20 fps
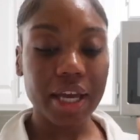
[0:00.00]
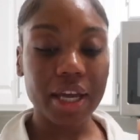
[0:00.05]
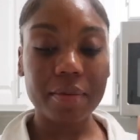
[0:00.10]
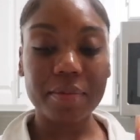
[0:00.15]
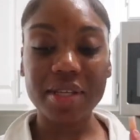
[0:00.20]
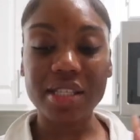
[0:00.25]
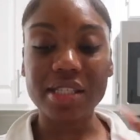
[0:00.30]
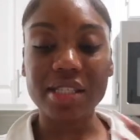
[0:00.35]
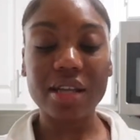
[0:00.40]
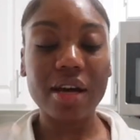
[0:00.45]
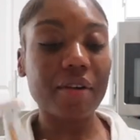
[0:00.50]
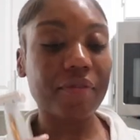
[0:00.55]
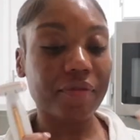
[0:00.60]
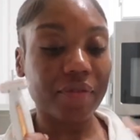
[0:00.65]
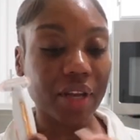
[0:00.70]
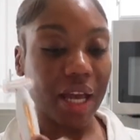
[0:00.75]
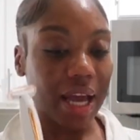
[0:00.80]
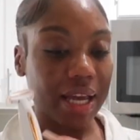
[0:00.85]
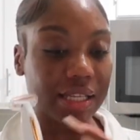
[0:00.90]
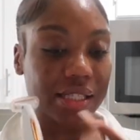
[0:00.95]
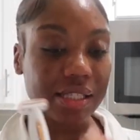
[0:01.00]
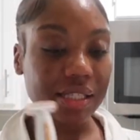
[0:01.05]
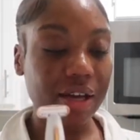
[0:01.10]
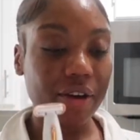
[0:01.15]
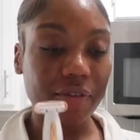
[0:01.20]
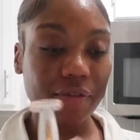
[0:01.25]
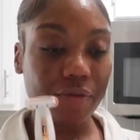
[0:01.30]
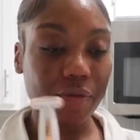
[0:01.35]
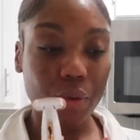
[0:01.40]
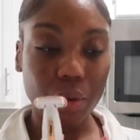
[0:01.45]
it could be stuff like
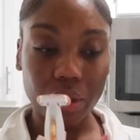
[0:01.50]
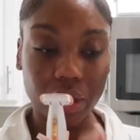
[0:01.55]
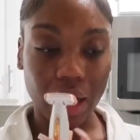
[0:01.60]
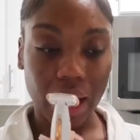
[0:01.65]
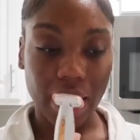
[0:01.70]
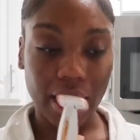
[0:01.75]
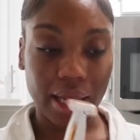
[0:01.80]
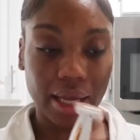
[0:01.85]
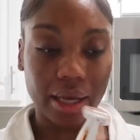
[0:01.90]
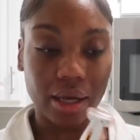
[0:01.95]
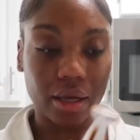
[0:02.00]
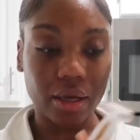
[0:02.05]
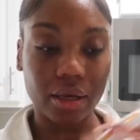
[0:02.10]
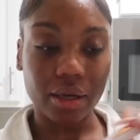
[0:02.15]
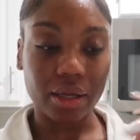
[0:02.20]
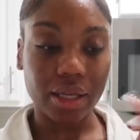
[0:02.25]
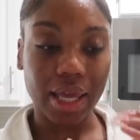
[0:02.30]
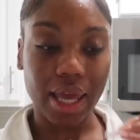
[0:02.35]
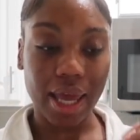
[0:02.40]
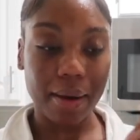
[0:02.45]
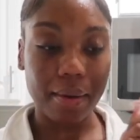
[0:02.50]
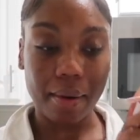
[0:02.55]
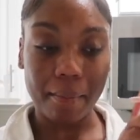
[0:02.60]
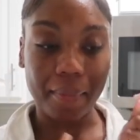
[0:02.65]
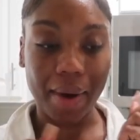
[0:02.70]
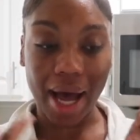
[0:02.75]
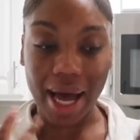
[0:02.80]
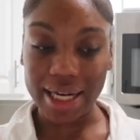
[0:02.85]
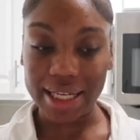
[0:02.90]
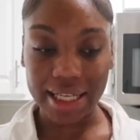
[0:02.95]
stuff for like
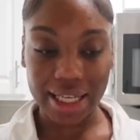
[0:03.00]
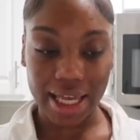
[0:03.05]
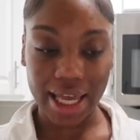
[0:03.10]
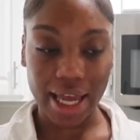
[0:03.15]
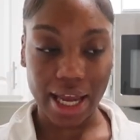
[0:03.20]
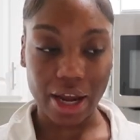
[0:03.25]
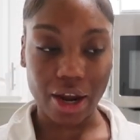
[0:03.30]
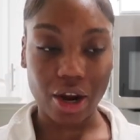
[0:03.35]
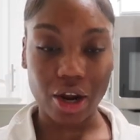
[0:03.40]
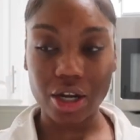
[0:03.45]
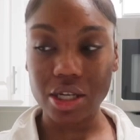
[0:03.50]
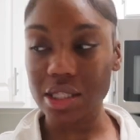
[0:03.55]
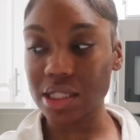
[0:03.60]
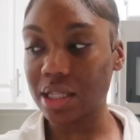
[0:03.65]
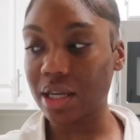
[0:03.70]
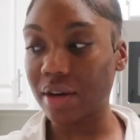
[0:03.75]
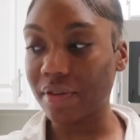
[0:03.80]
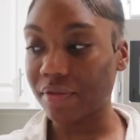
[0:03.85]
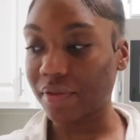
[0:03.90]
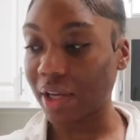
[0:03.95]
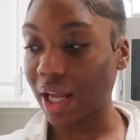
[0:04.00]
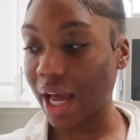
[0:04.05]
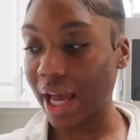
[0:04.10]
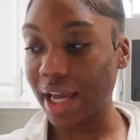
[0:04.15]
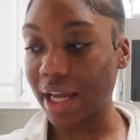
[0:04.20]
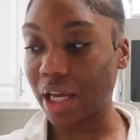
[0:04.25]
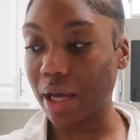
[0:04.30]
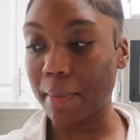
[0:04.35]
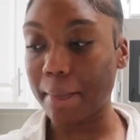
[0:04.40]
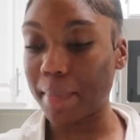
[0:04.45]
body care stuff
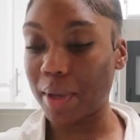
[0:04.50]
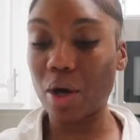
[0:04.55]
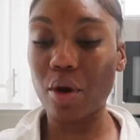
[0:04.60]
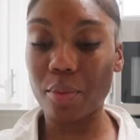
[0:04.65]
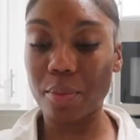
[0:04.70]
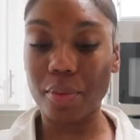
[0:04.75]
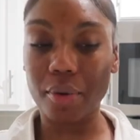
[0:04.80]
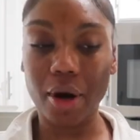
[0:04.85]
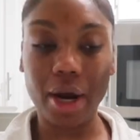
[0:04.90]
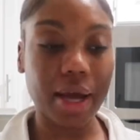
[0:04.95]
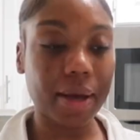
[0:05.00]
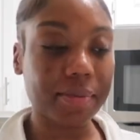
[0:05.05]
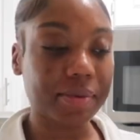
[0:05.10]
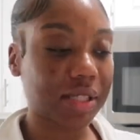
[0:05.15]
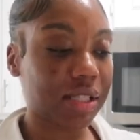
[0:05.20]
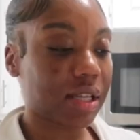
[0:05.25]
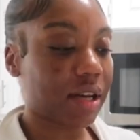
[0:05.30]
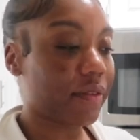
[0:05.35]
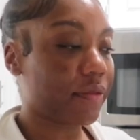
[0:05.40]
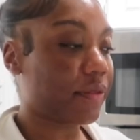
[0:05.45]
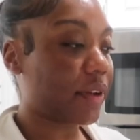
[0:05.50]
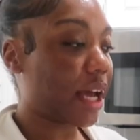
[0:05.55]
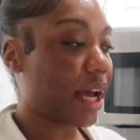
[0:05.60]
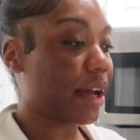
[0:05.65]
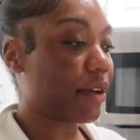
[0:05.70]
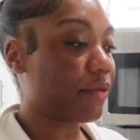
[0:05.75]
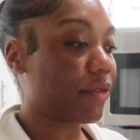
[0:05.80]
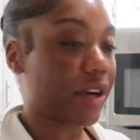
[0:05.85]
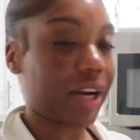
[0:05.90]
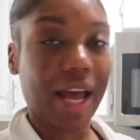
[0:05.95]
like meal prep stuff
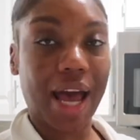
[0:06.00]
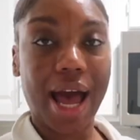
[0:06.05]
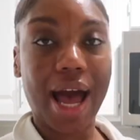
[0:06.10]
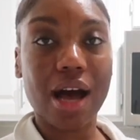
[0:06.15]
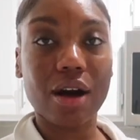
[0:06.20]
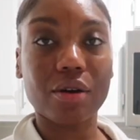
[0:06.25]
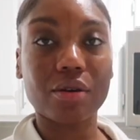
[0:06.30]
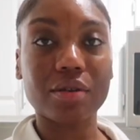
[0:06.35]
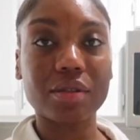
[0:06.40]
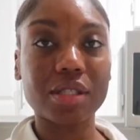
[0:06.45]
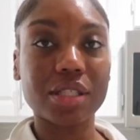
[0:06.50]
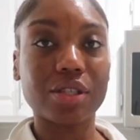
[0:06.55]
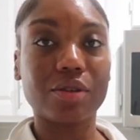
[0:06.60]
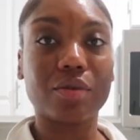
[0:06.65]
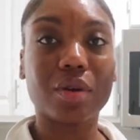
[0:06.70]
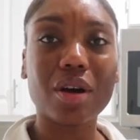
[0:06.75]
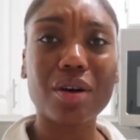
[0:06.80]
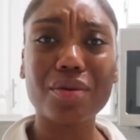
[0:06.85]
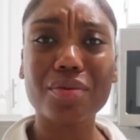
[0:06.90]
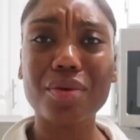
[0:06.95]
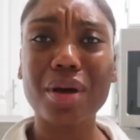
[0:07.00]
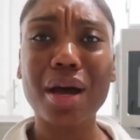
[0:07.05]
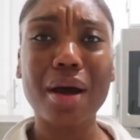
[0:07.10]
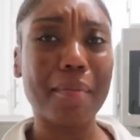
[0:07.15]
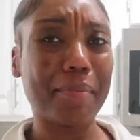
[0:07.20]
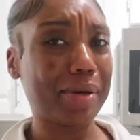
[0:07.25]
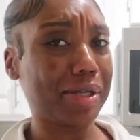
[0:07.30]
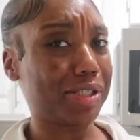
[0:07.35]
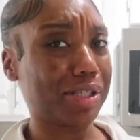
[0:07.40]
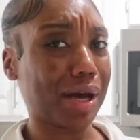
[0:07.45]
like for the house you know
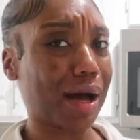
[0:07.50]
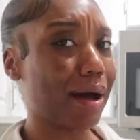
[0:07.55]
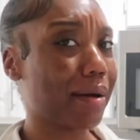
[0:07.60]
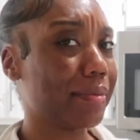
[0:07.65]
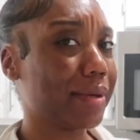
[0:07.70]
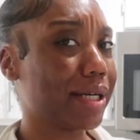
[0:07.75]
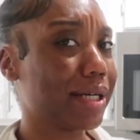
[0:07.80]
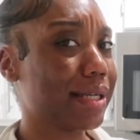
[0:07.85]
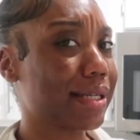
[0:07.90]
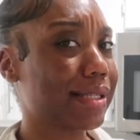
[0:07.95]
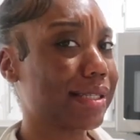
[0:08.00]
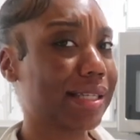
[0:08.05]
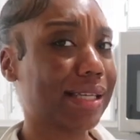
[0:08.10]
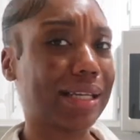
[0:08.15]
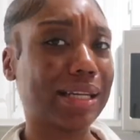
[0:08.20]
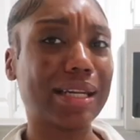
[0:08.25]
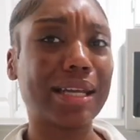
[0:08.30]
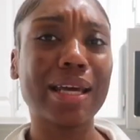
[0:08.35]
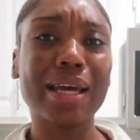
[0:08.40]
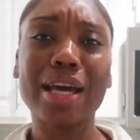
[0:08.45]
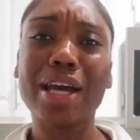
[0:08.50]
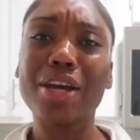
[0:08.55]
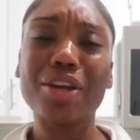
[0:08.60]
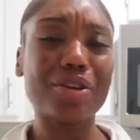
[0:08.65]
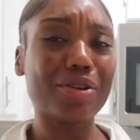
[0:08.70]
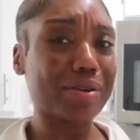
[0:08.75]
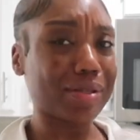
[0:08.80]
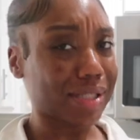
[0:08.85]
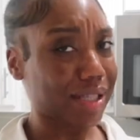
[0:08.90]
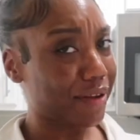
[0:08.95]
pajamas and
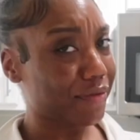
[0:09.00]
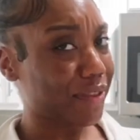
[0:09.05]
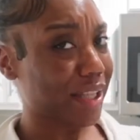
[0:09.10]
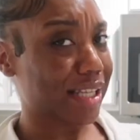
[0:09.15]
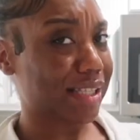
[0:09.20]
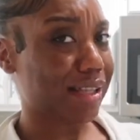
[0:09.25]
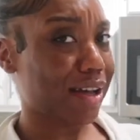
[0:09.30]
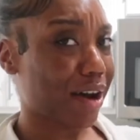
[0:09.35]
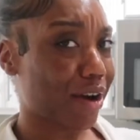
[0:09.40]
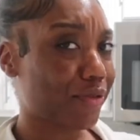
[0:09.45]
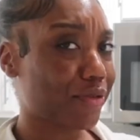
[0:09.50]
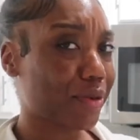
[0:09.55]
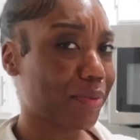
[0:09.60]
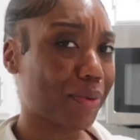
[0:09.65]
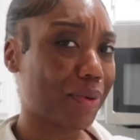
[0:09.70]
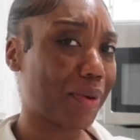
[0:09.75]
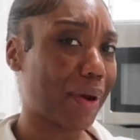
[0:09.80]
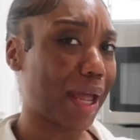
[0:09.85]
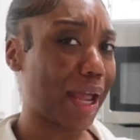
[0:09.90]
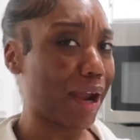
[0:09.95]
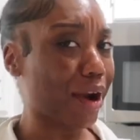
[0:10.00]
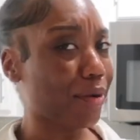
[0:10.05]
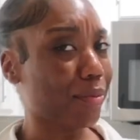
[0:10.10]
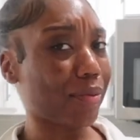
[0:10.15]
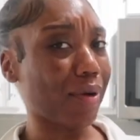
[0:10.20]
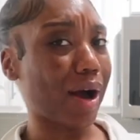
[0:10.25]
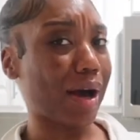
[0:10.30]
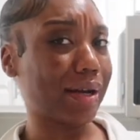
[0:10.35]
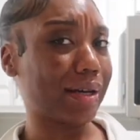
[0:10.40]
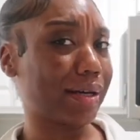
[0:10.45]
you know stuff that's comfortable hair
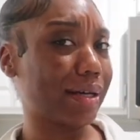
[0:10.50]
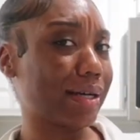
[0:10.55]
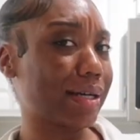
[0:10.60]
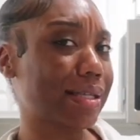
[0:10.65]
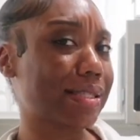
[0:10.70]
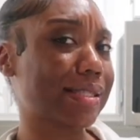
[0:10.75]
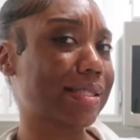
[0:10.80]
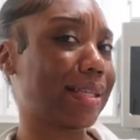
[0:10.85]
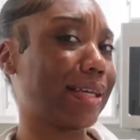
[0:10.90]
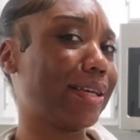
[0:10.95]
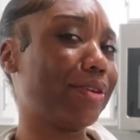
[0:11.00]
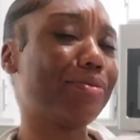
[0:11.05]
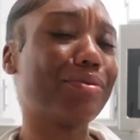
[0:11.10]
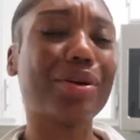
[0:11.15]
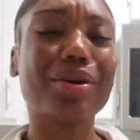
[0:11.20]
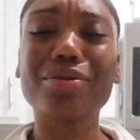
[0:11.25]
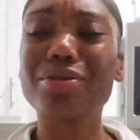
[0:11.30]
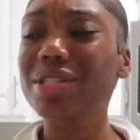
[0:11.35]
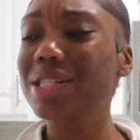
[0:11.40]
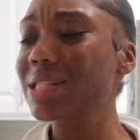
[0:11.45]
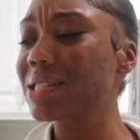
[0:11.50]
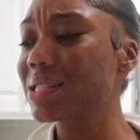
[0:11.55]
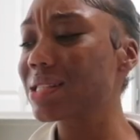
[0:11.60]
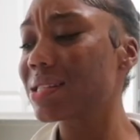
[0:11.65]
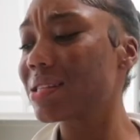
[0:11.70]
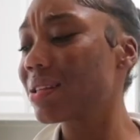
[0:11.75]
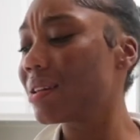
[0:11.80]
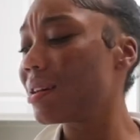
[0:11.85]
products you know just